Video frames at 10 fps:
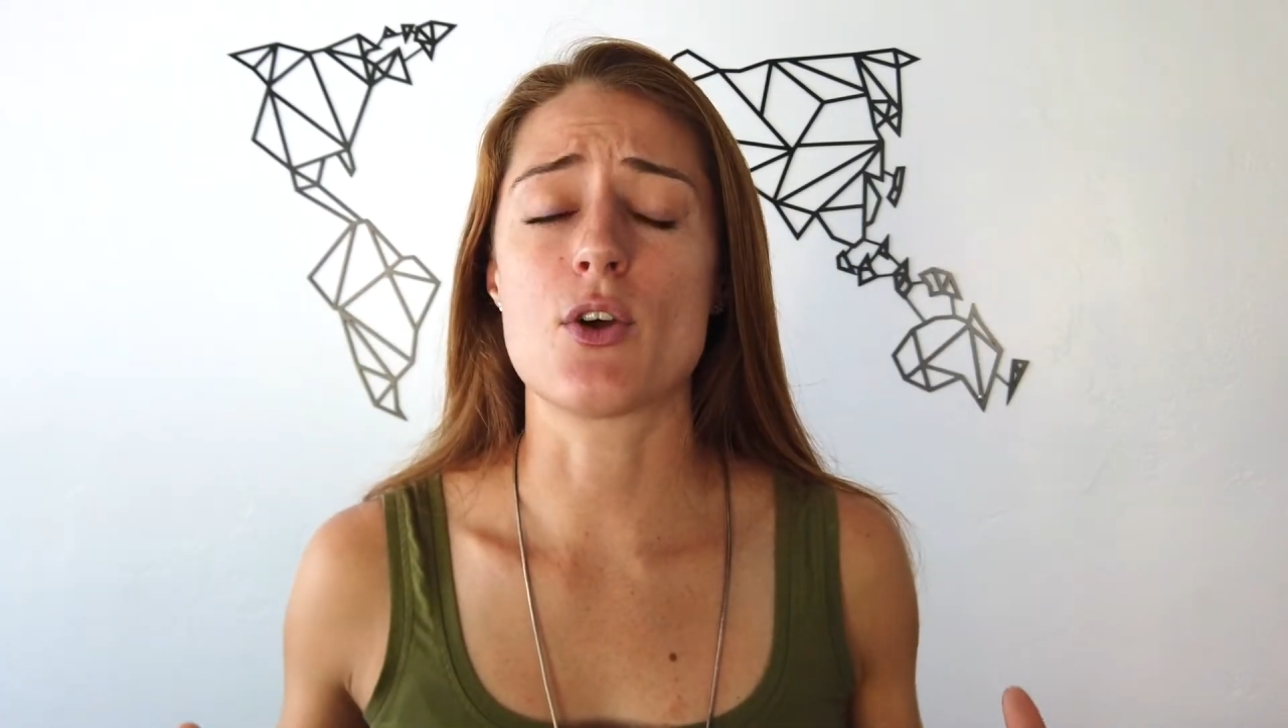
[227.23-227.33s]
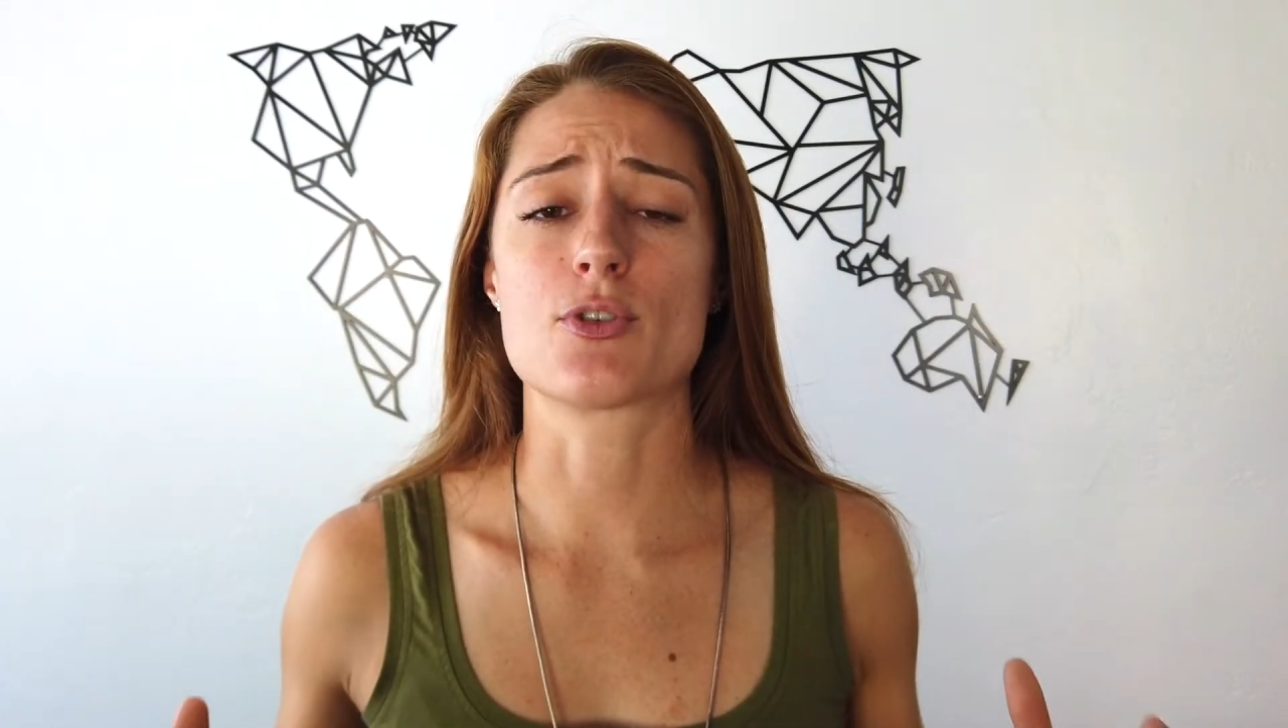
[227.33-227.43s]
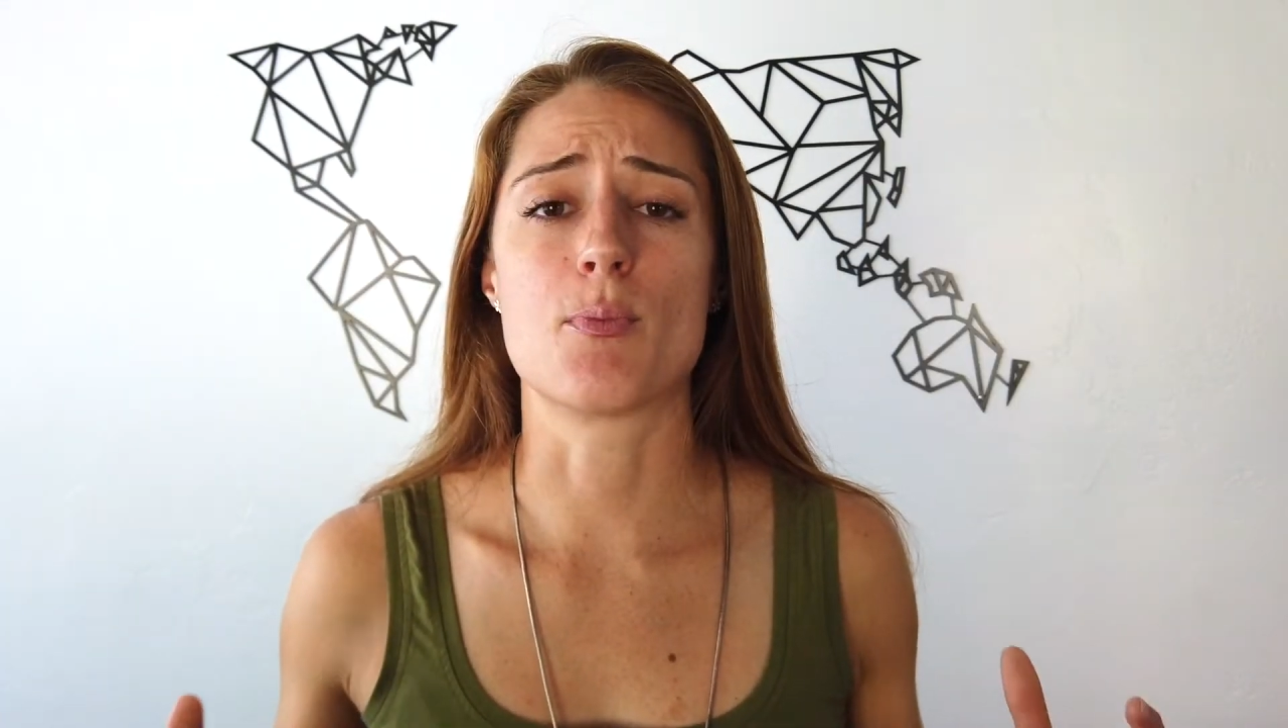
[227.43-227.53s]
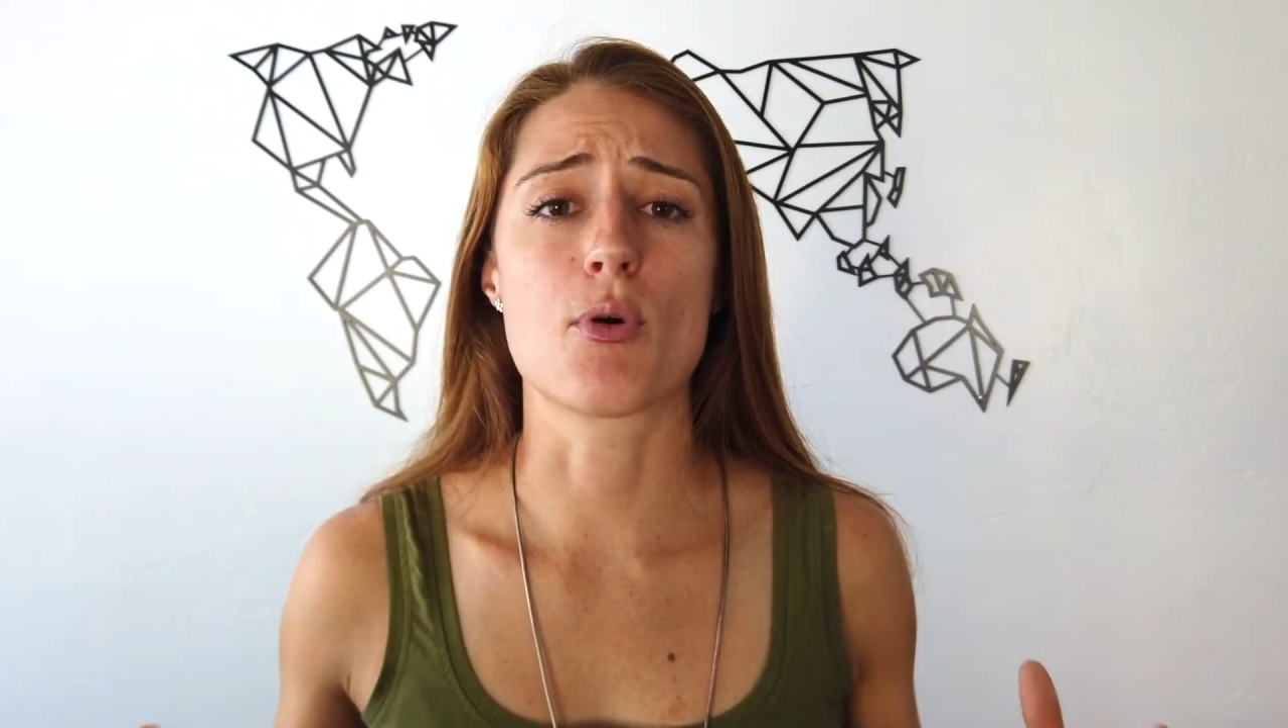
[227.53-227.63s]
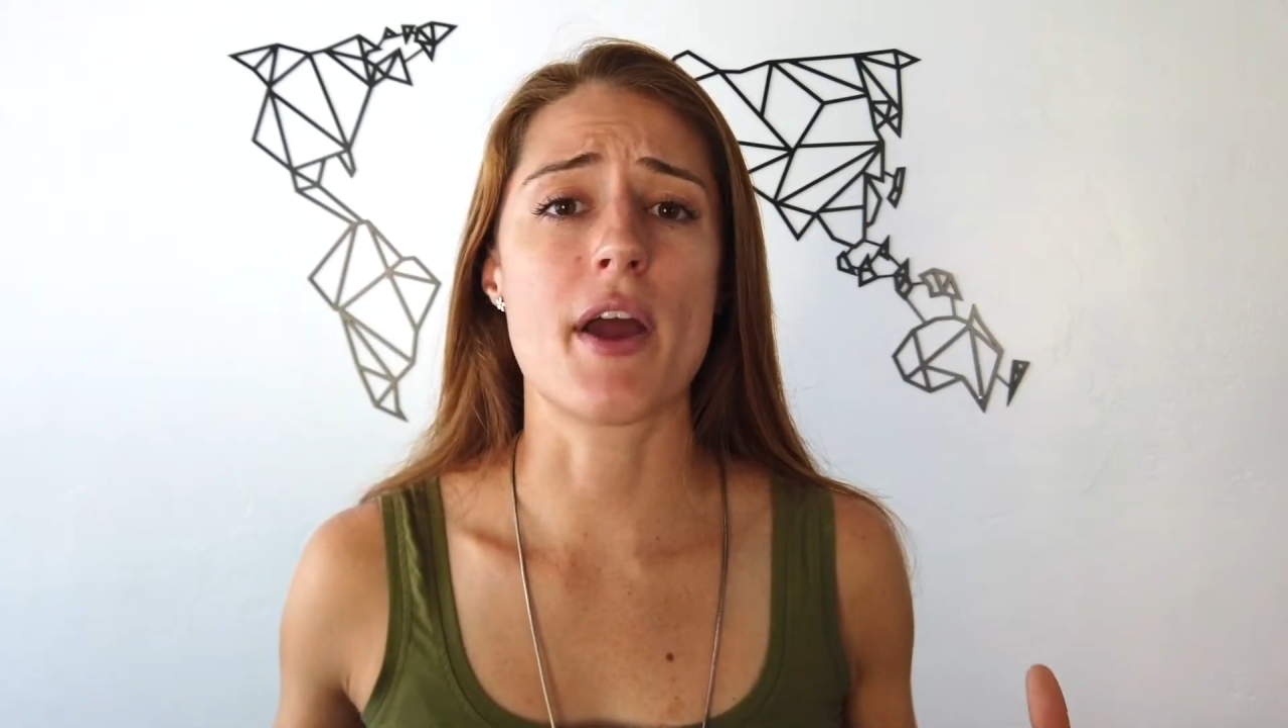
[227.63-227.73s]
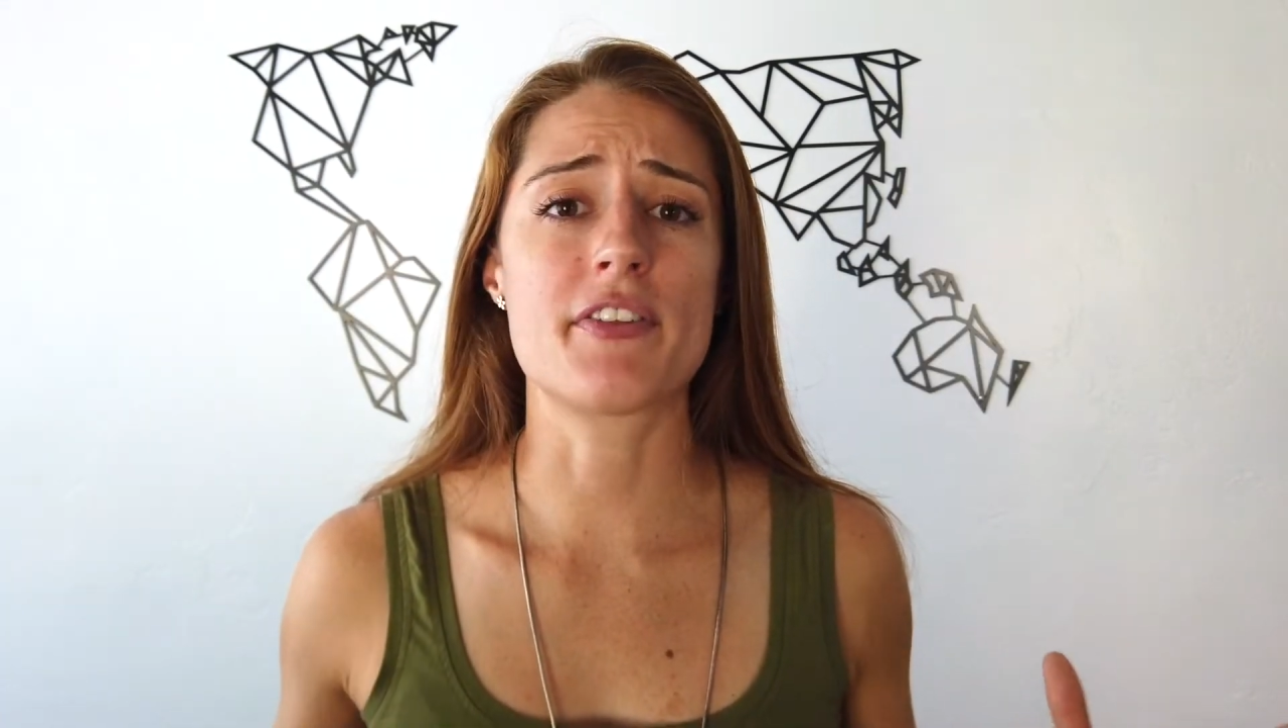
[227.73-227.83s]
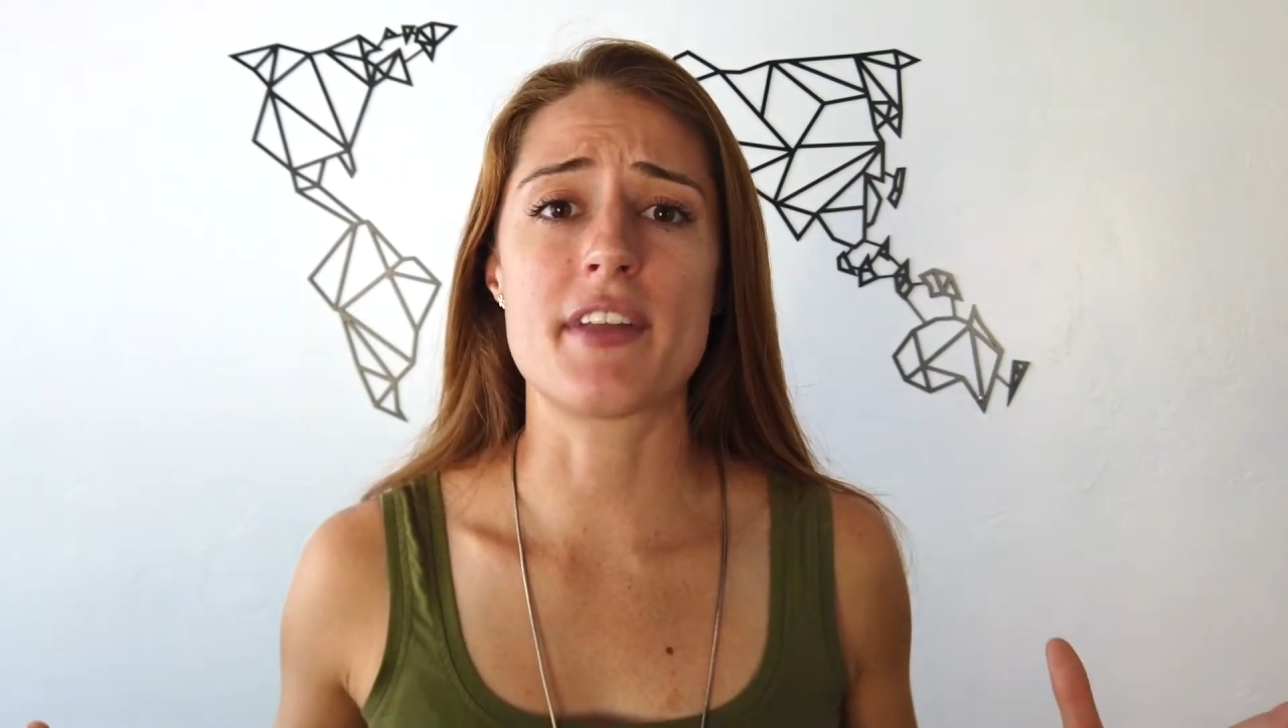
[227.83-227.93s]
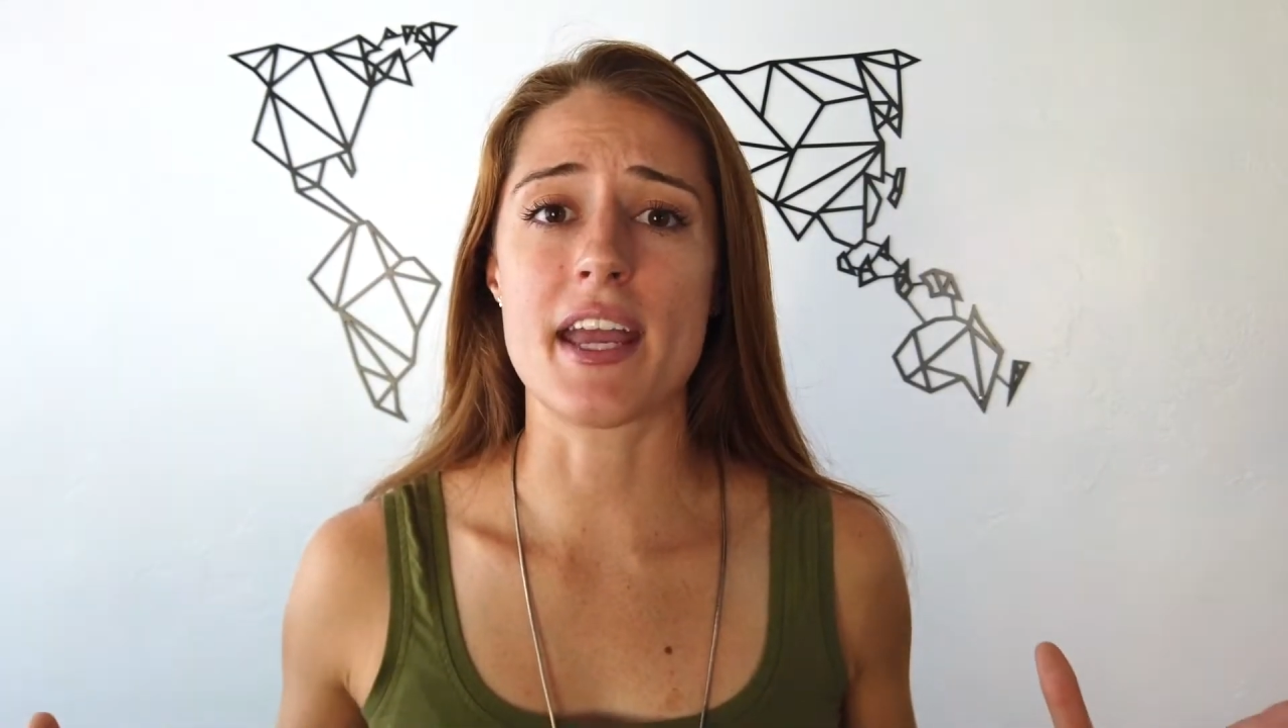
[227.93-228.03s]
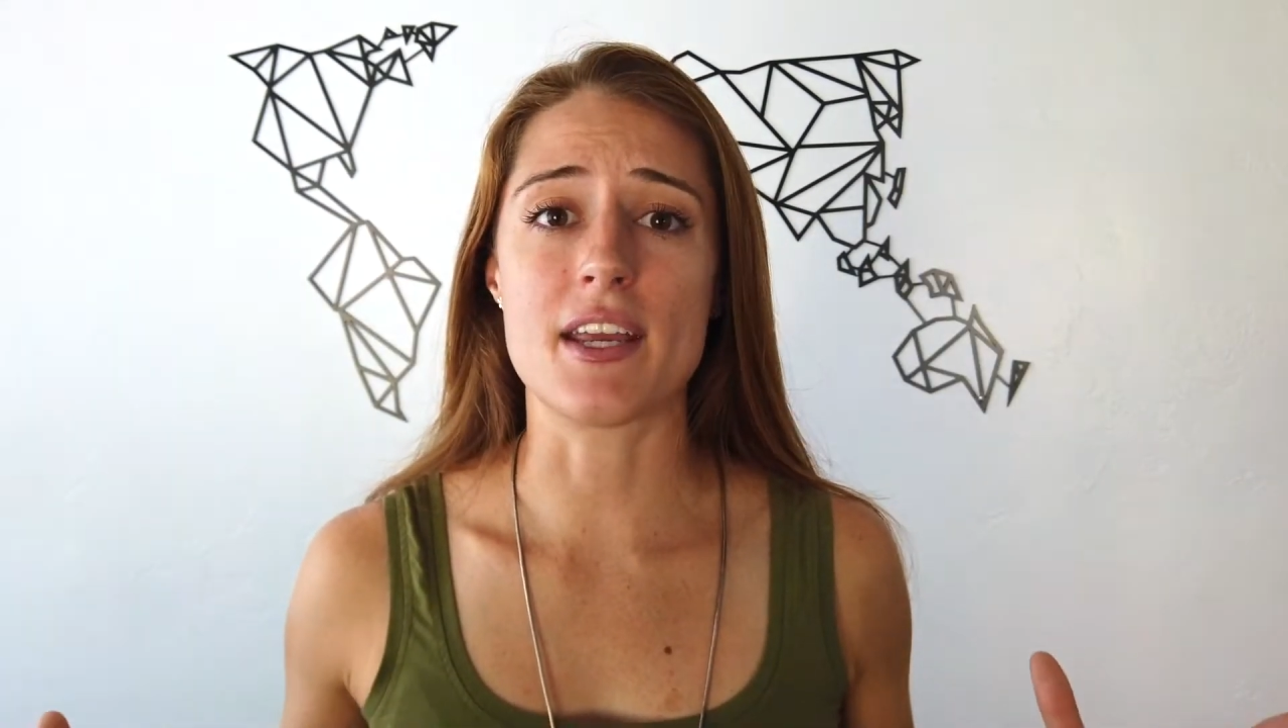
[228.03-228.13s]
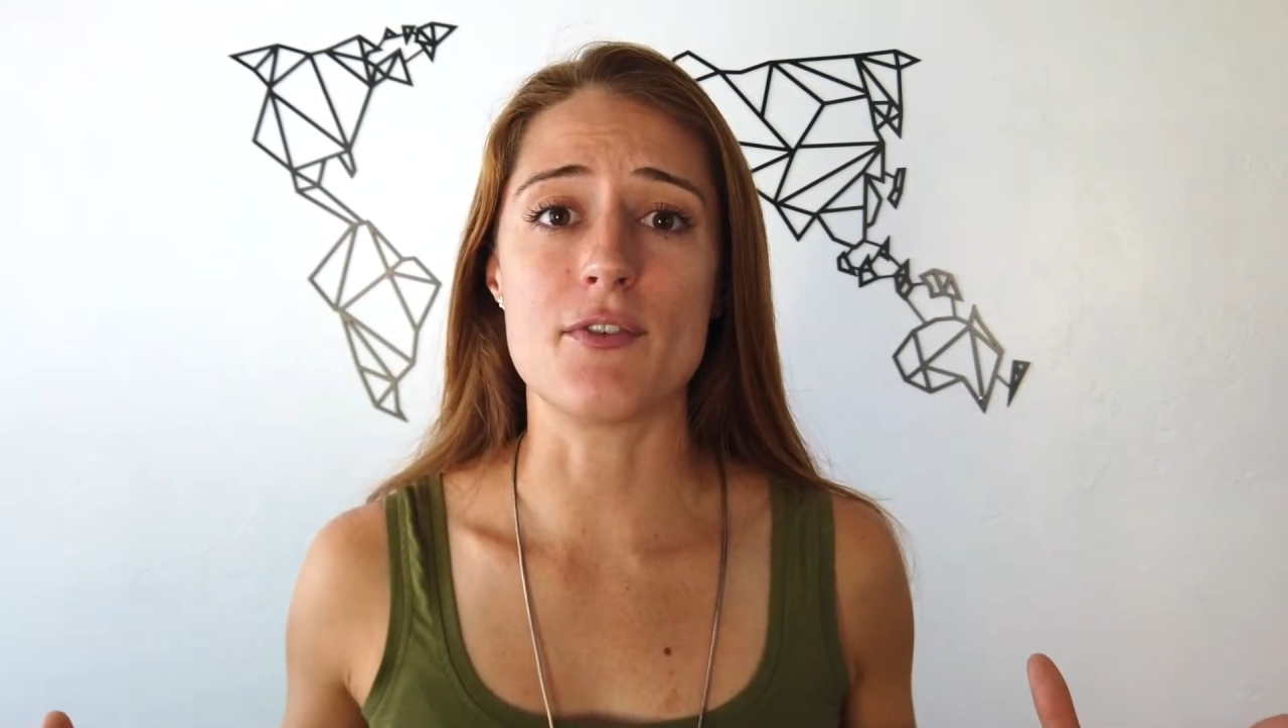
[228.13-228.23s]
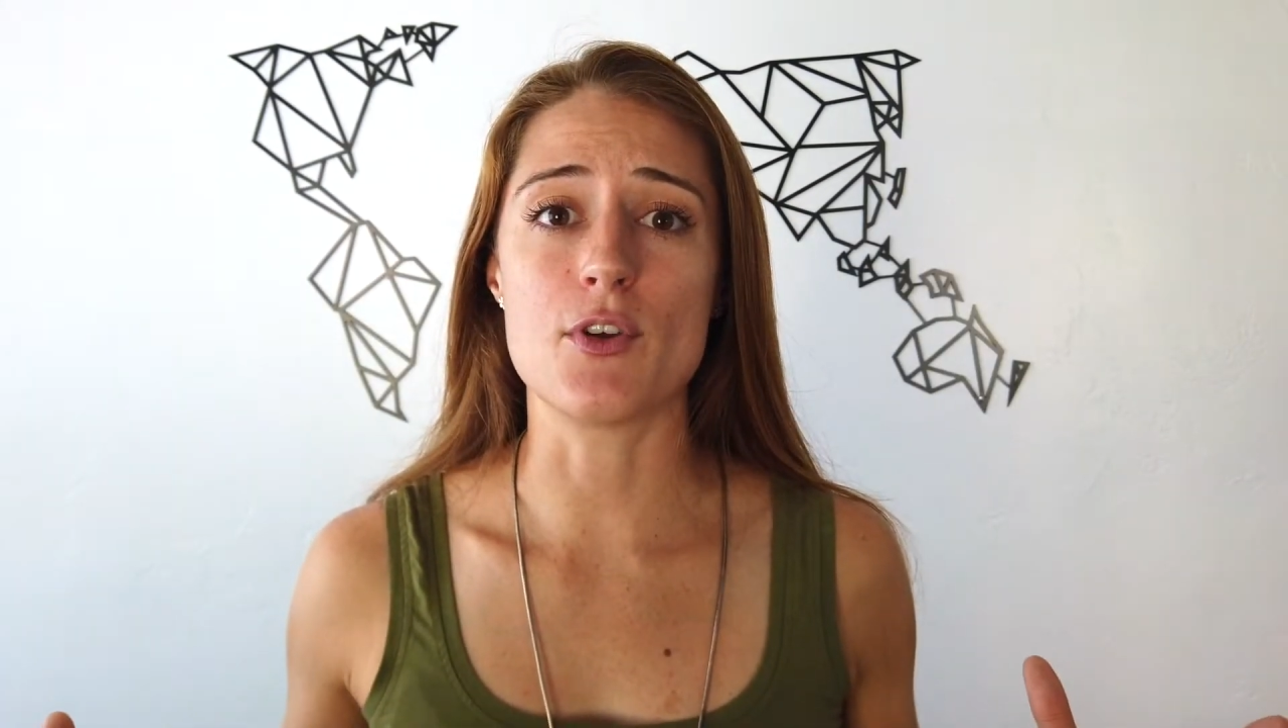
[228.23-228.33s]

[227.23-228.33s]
those breathtaking